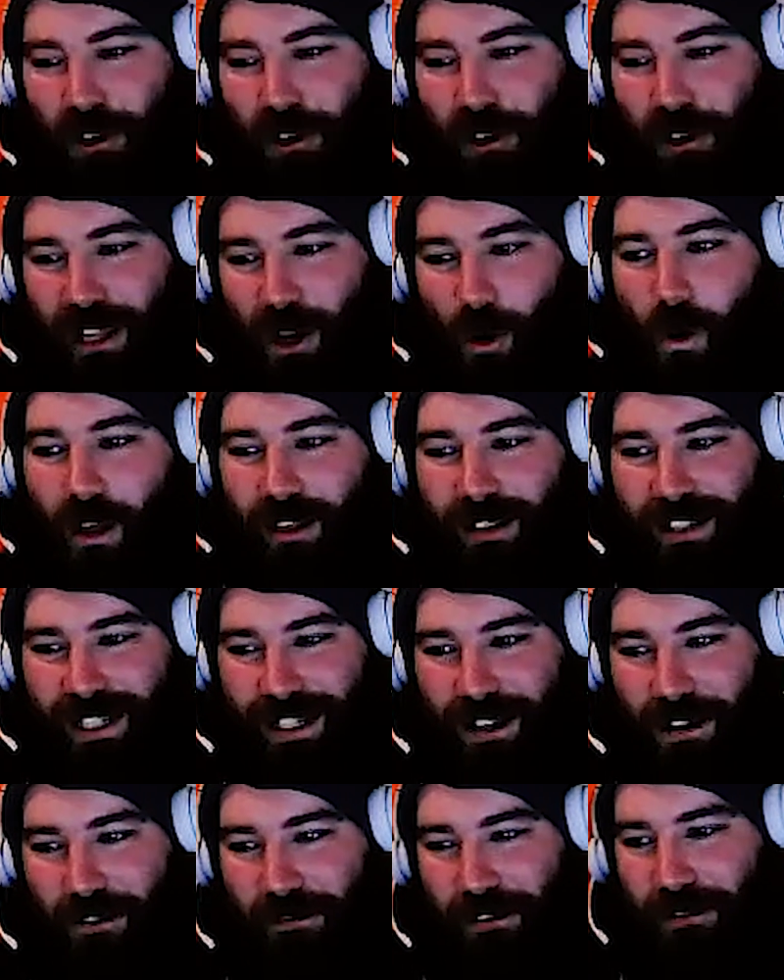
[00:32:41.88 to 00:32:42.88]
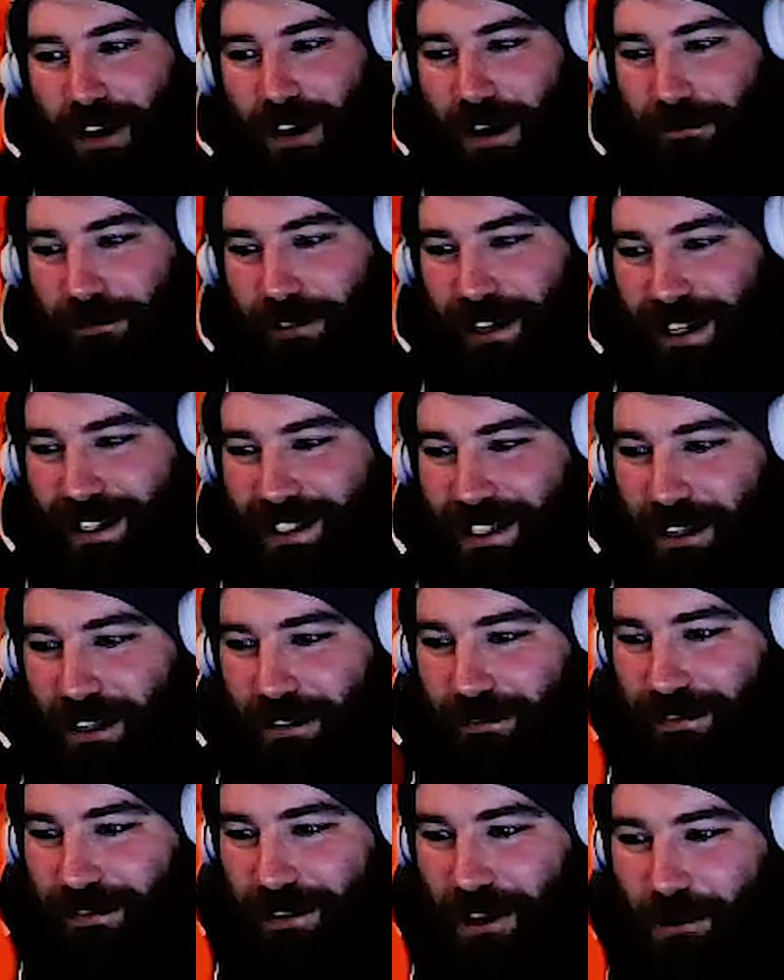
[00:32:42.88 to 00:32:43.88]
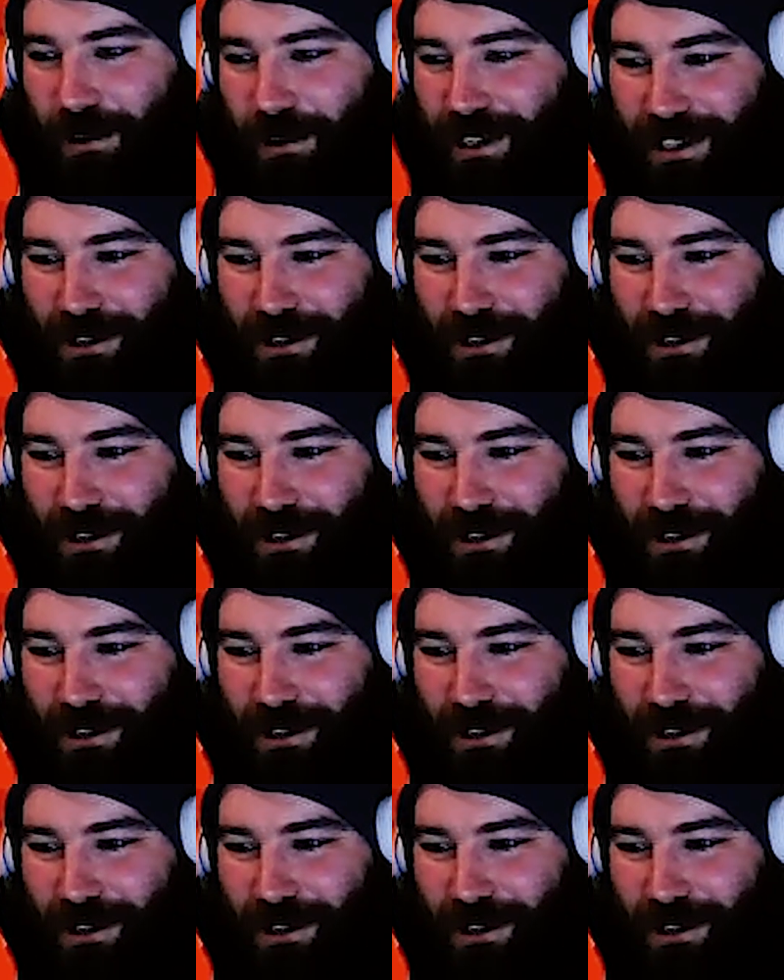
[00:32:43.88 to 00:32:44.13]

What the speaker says: the quality of the rivalry itself. No, we're just